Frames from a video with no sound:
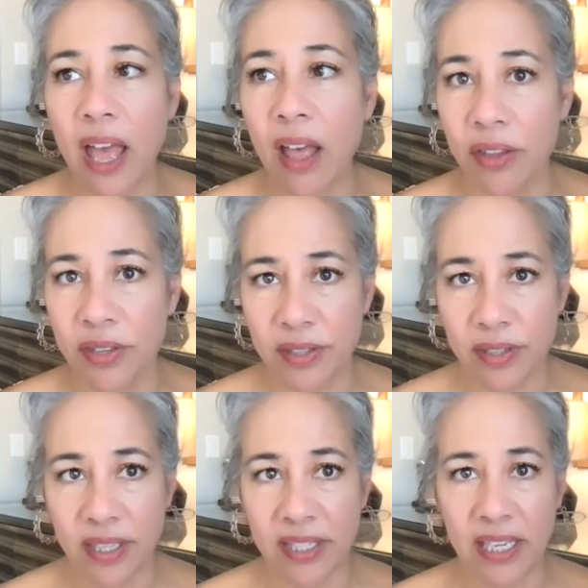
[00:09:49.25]

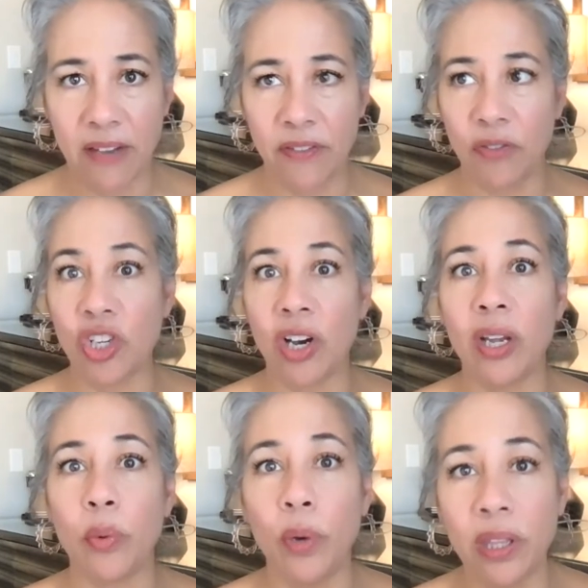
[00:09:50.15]
else's gift of
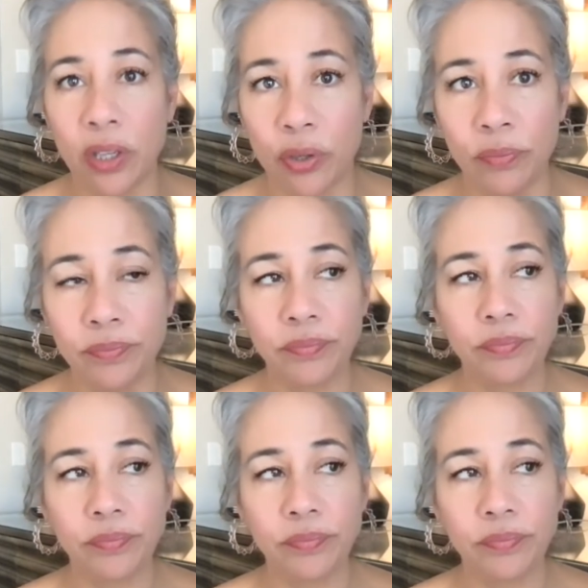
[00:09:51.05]
sharing it with you